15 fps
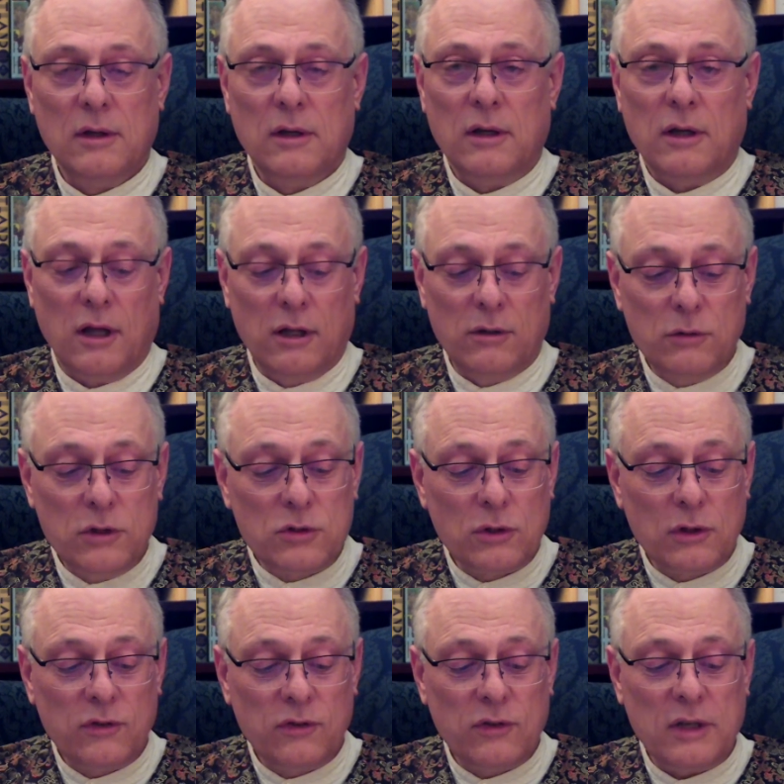All
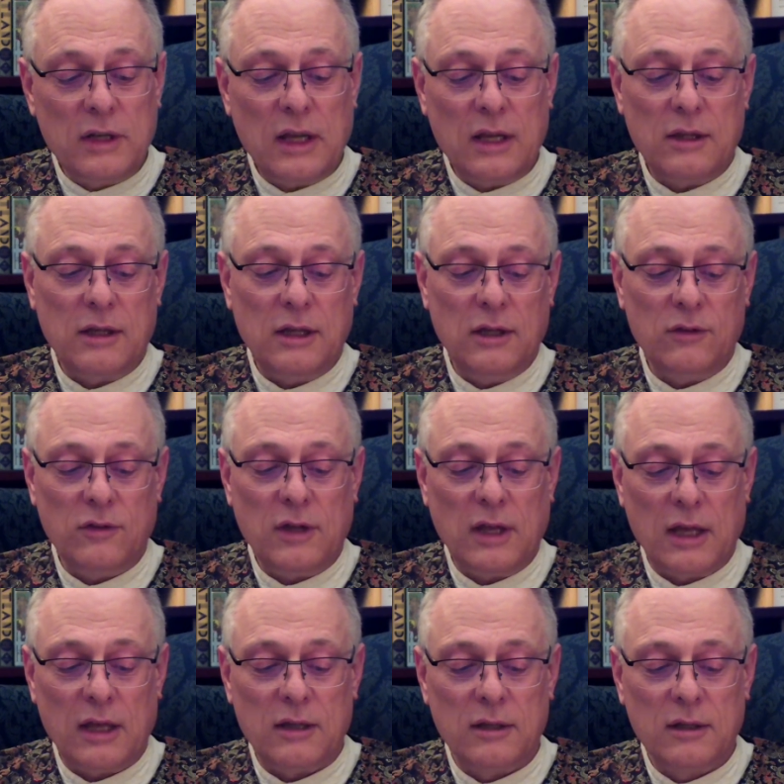rejoice today that he is
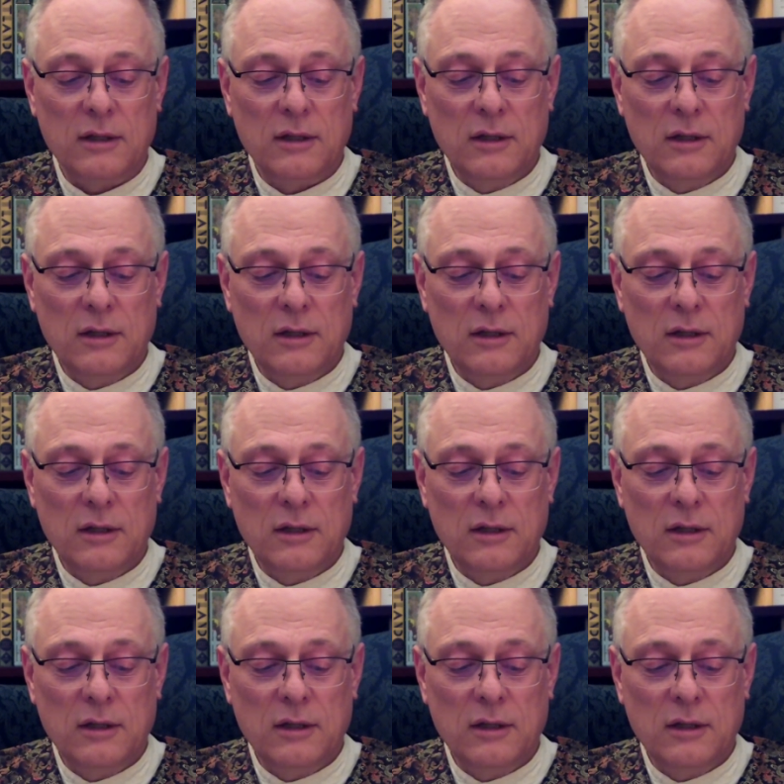dead,